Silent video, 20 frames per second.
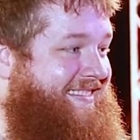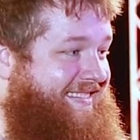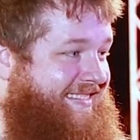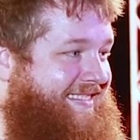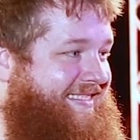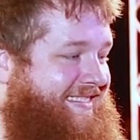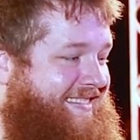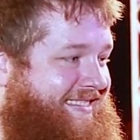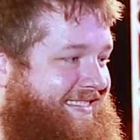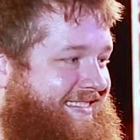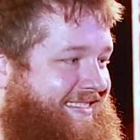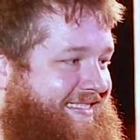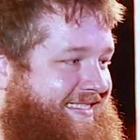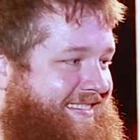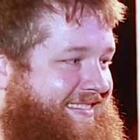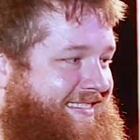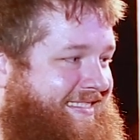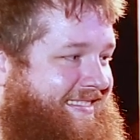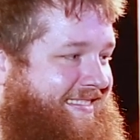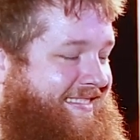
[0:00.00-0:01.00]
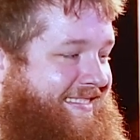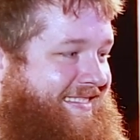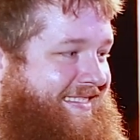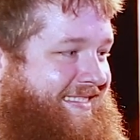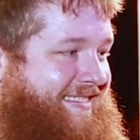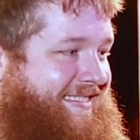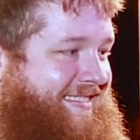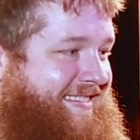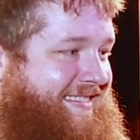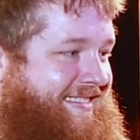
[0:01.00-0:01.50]

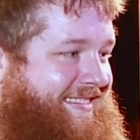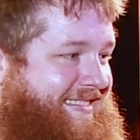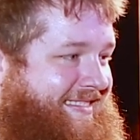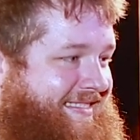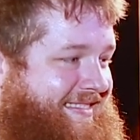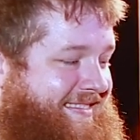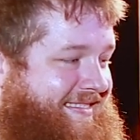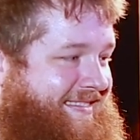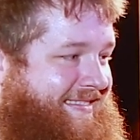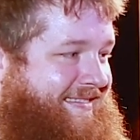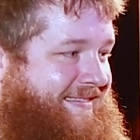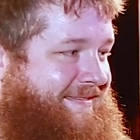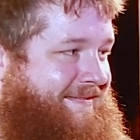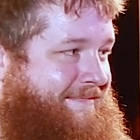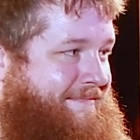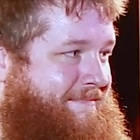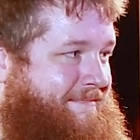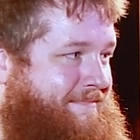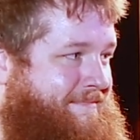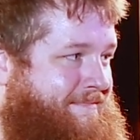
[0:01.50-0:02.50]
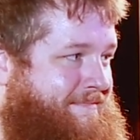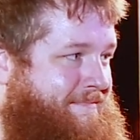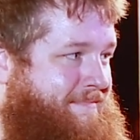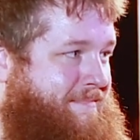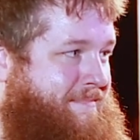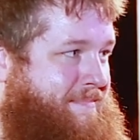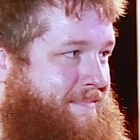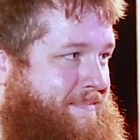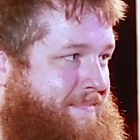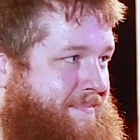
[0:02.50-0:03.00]

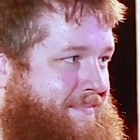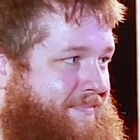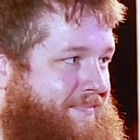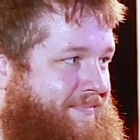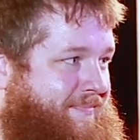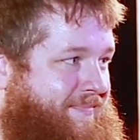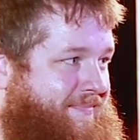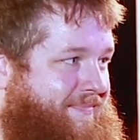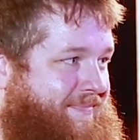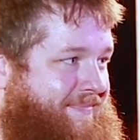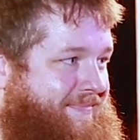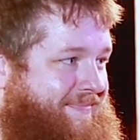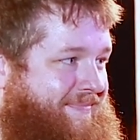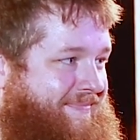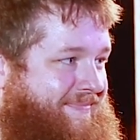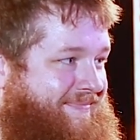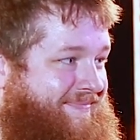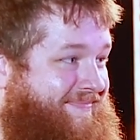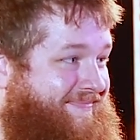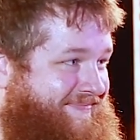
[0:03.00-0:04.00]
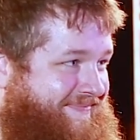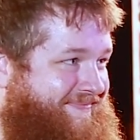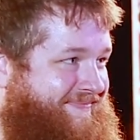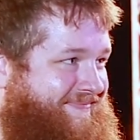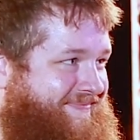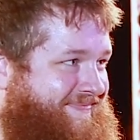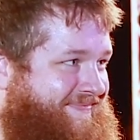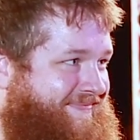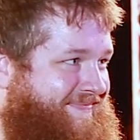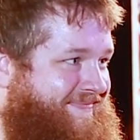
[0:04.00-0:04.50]

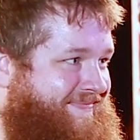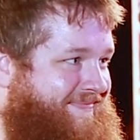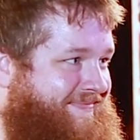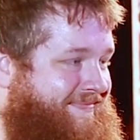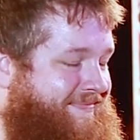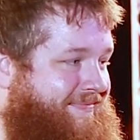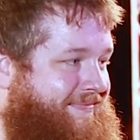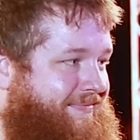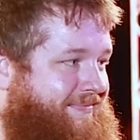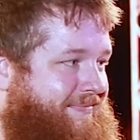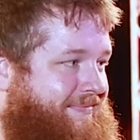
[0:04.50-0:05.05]
The person shown says nothing.